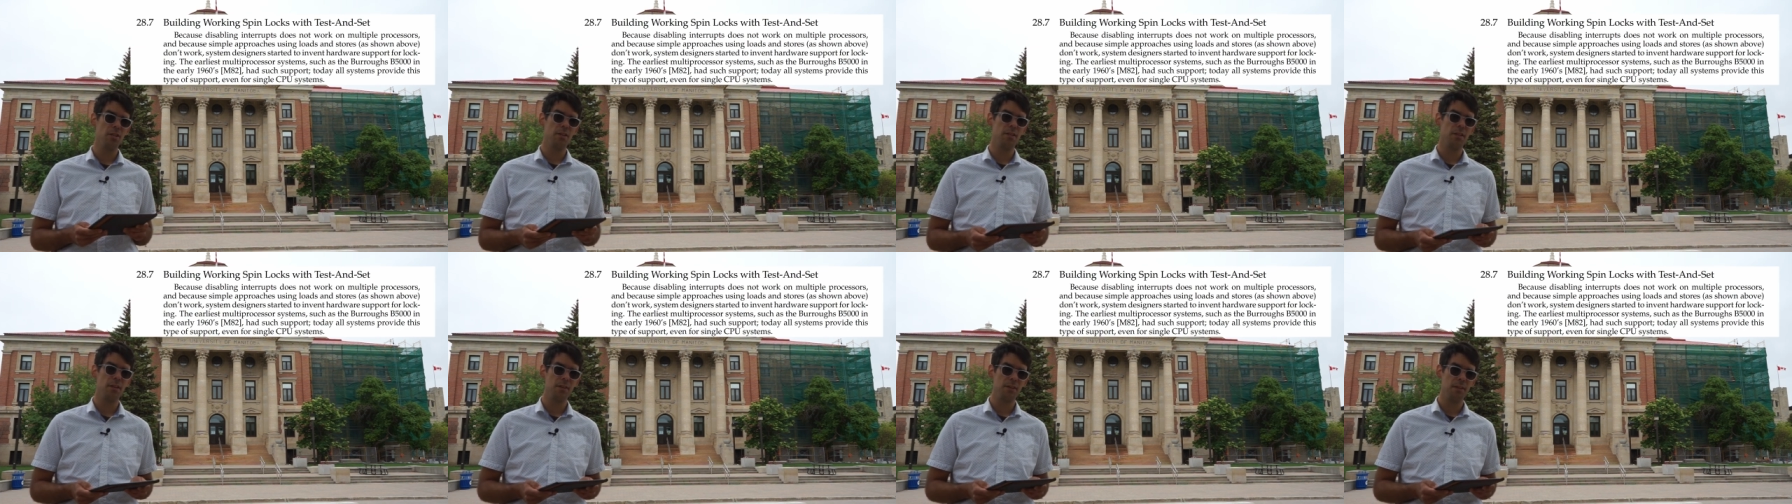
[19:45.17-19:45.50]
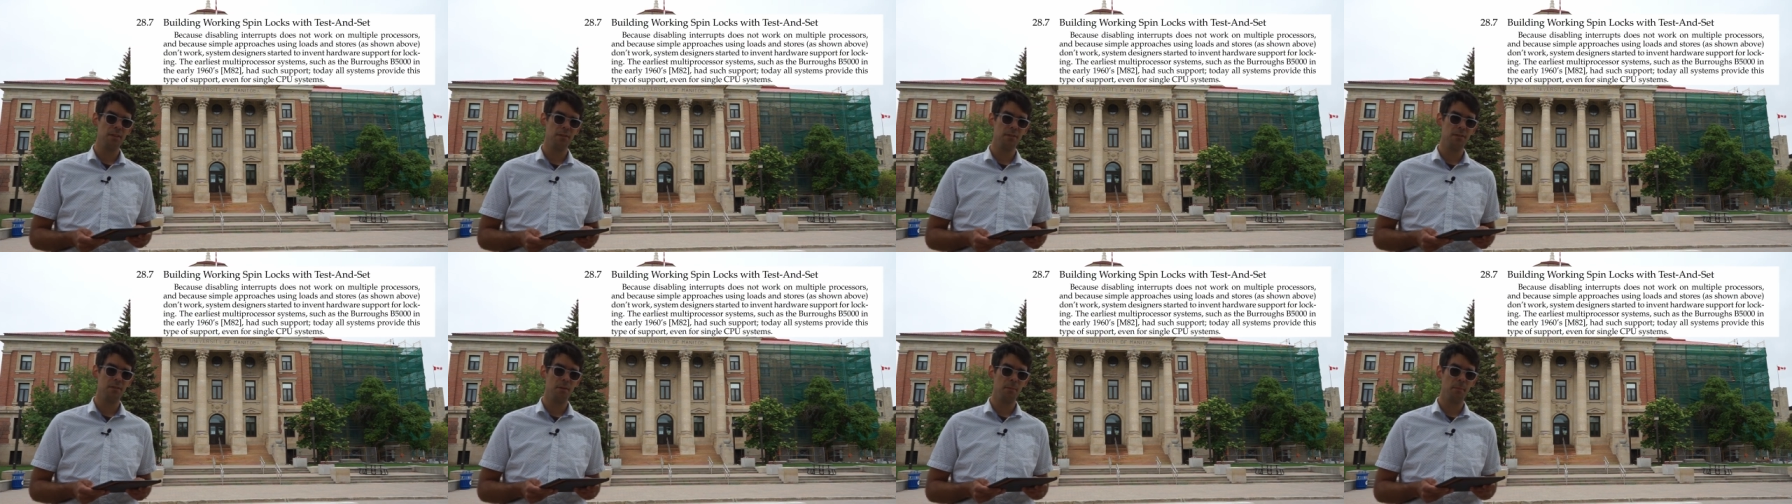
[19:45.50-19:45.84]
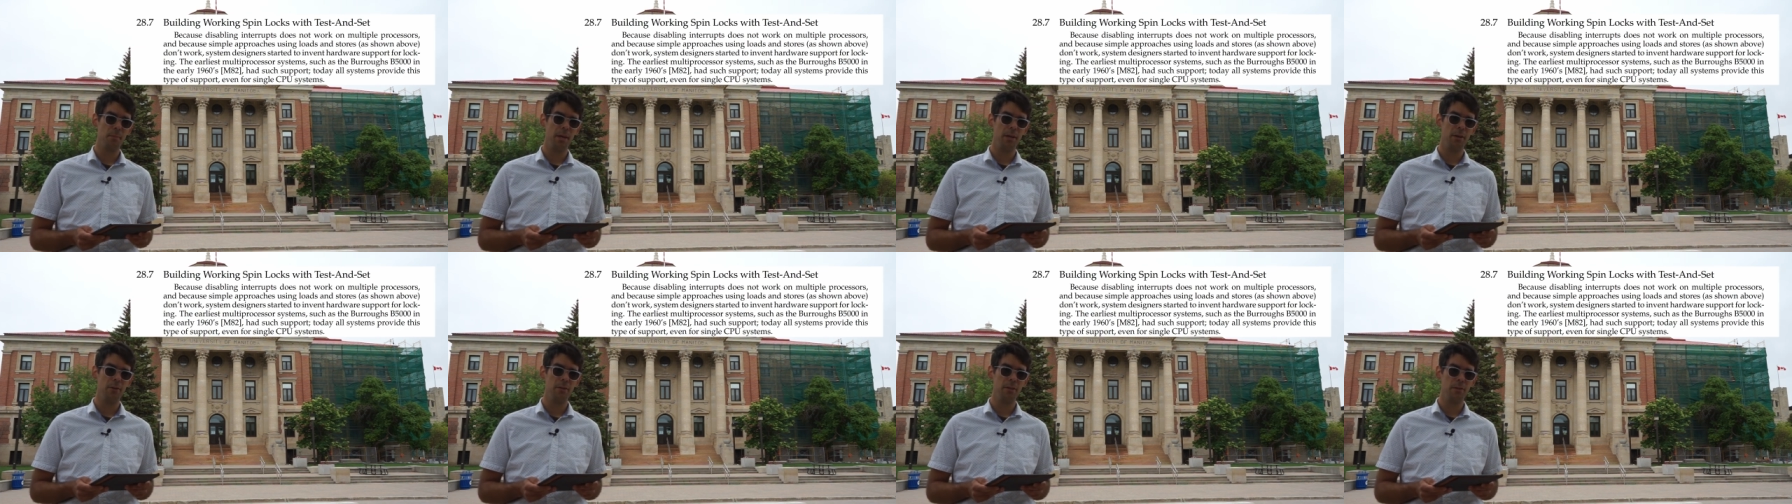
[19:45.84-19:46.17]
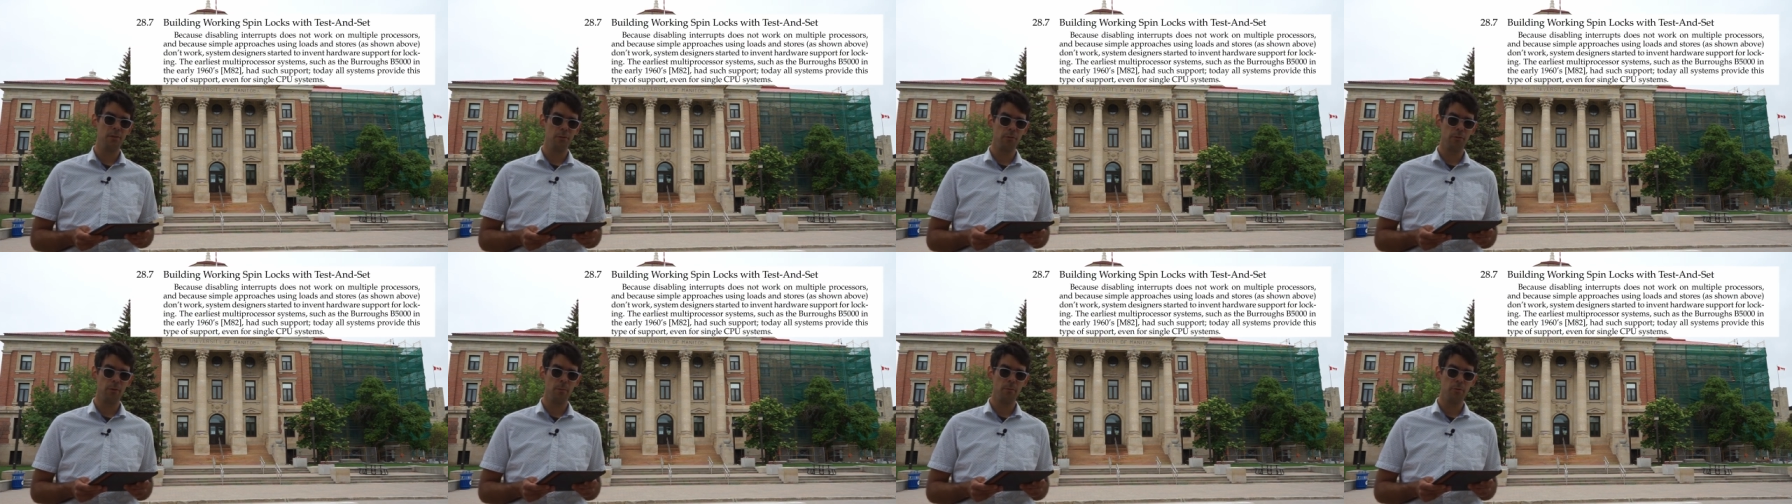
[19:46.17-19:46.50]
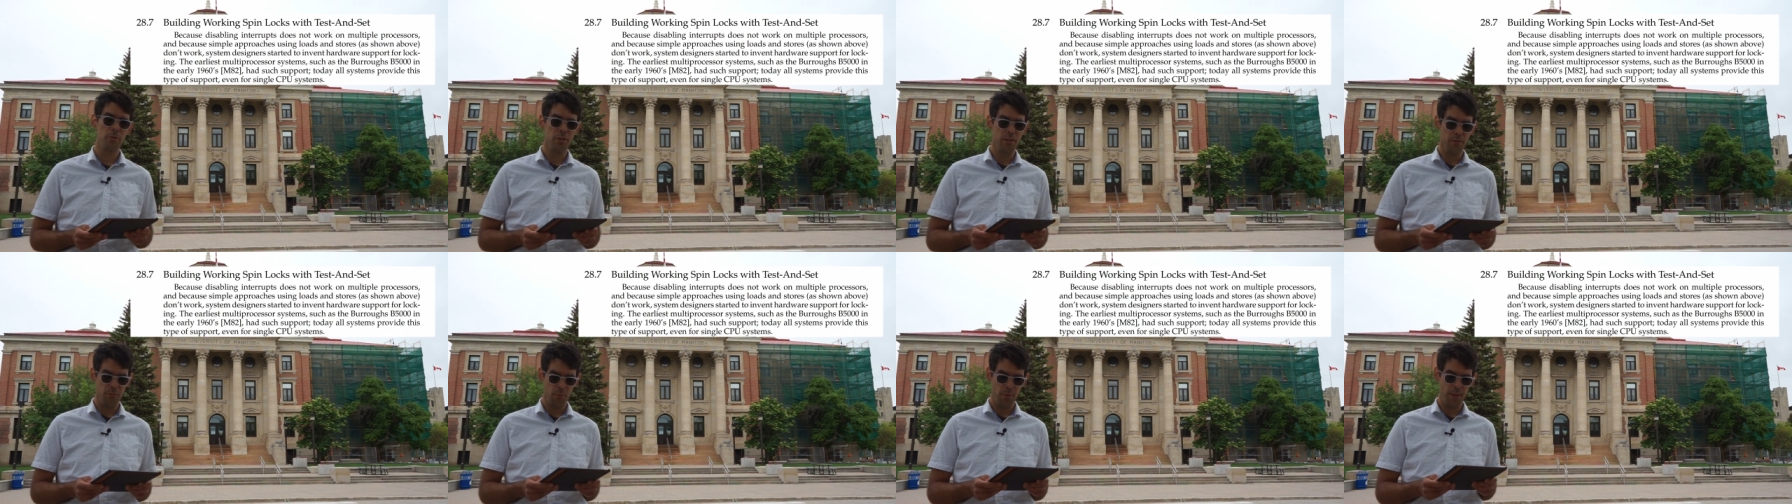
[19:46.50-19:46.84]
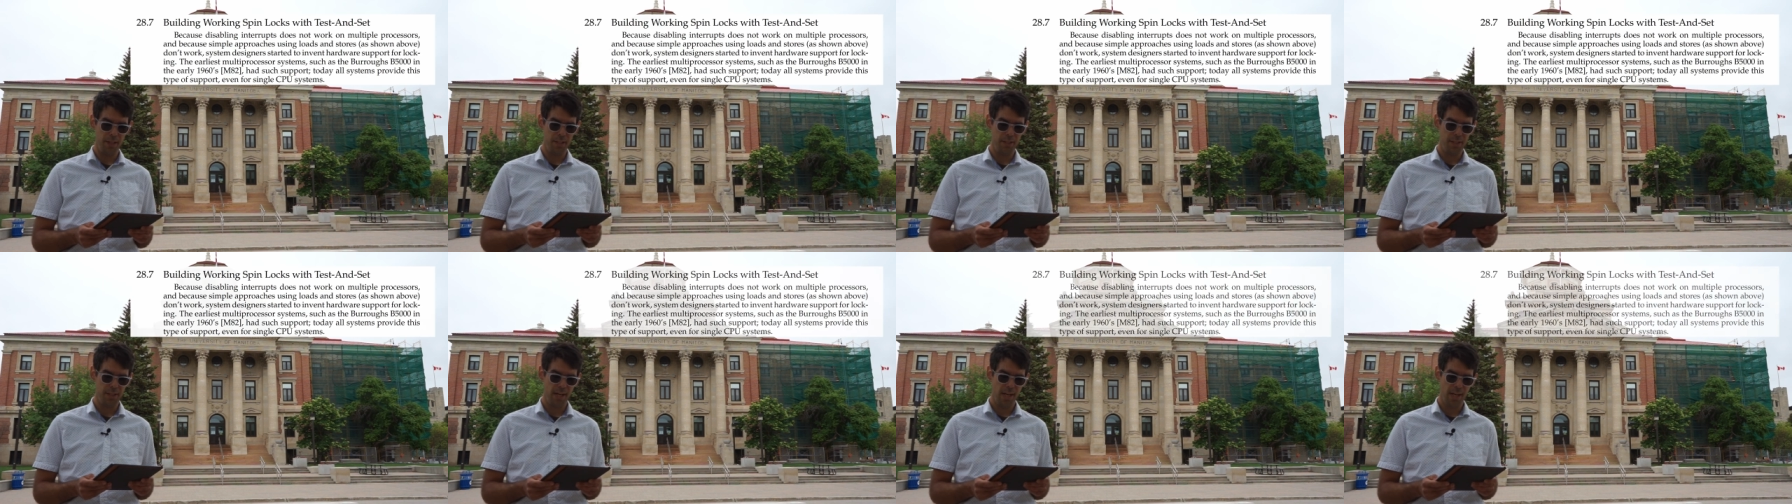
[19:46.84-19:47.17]
I think this is a better description of
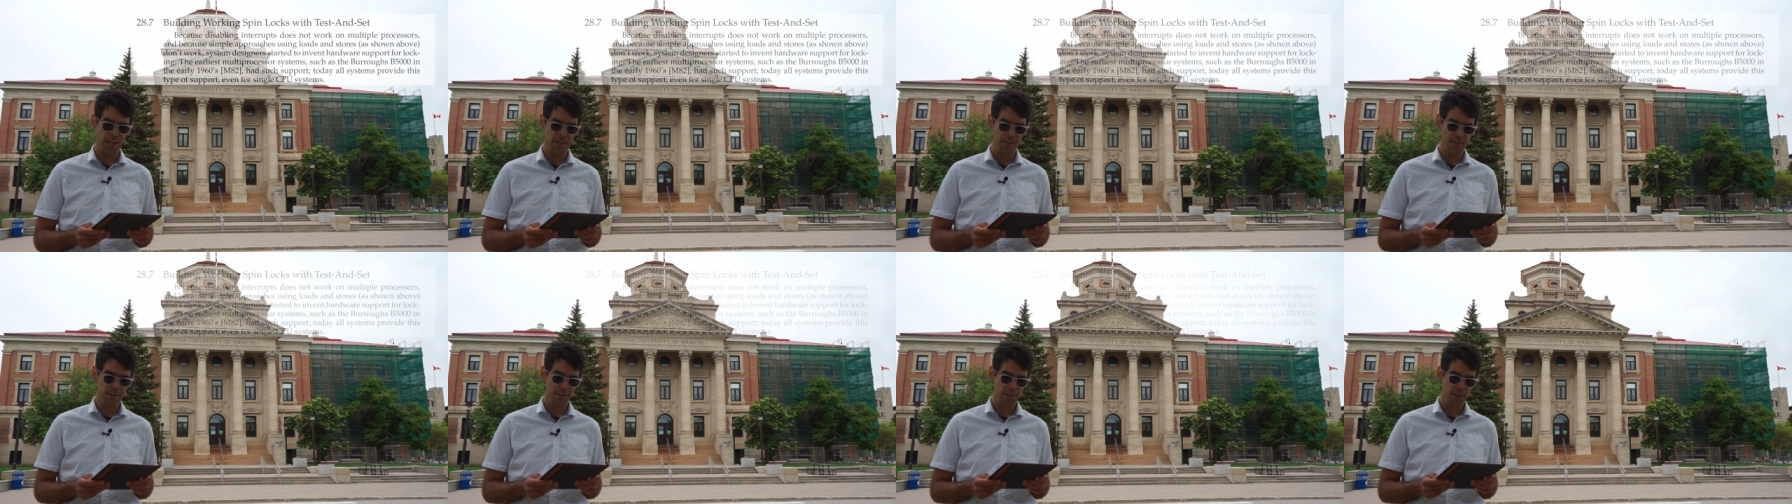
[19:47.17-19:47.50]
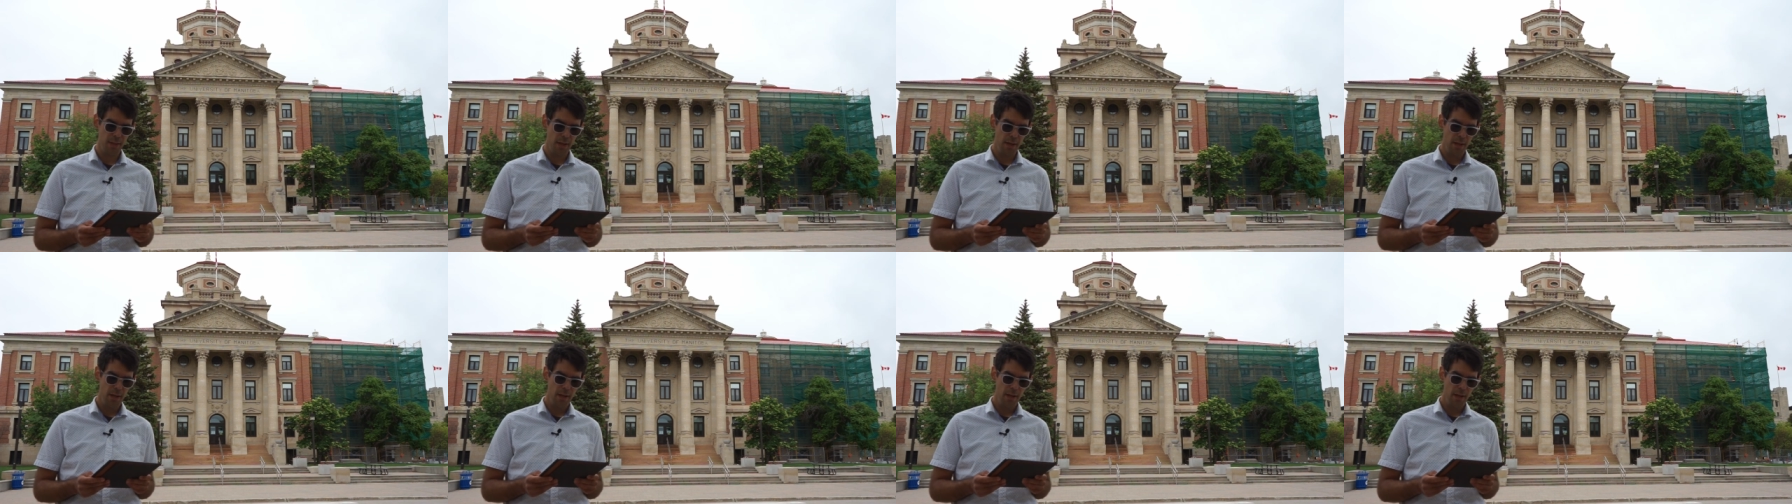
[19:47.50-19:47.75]
what it does.